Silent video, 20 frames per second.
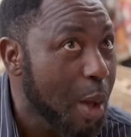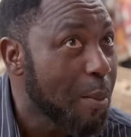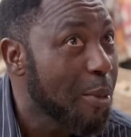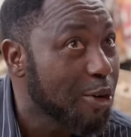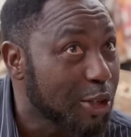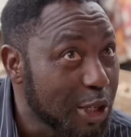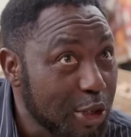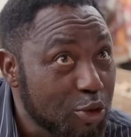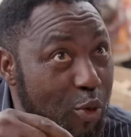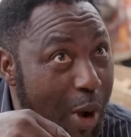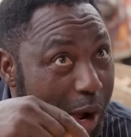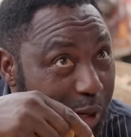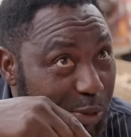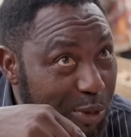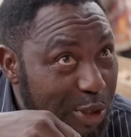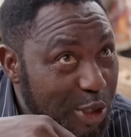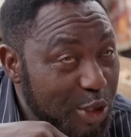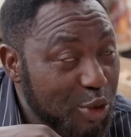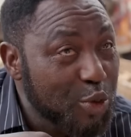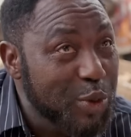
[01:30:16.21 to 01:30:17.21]
But this one,
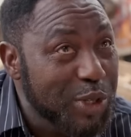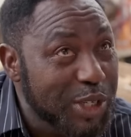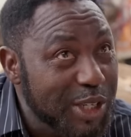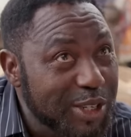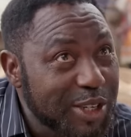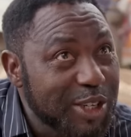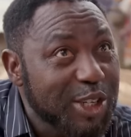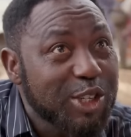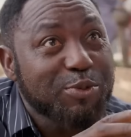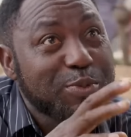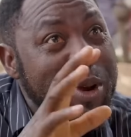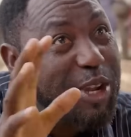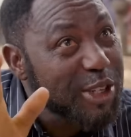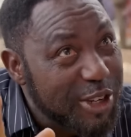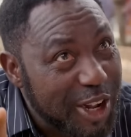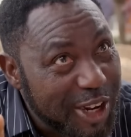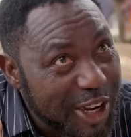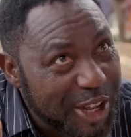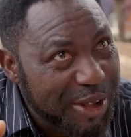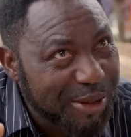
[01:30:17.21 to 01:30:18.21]
sweet,
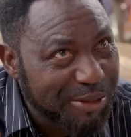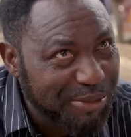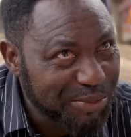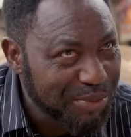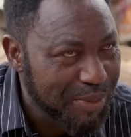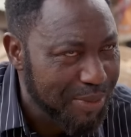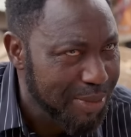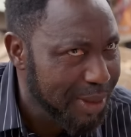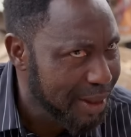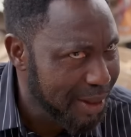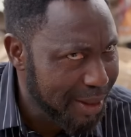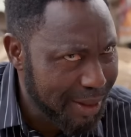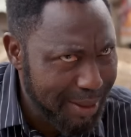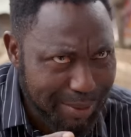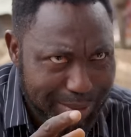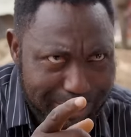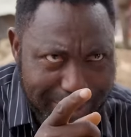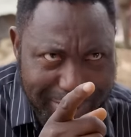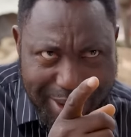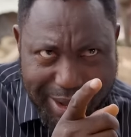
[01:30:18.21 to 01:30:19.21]
specially.
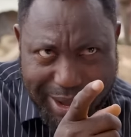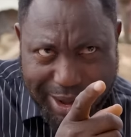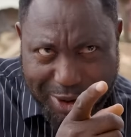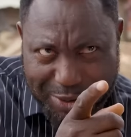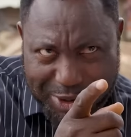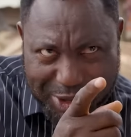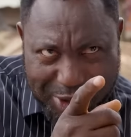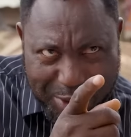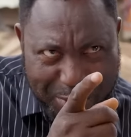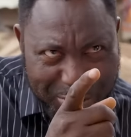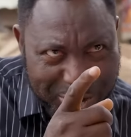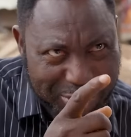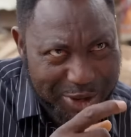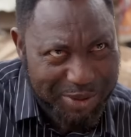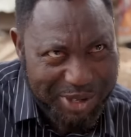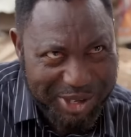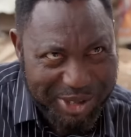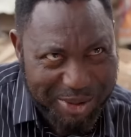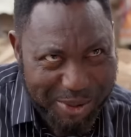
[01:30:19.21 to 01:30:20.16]
I hope you don't put something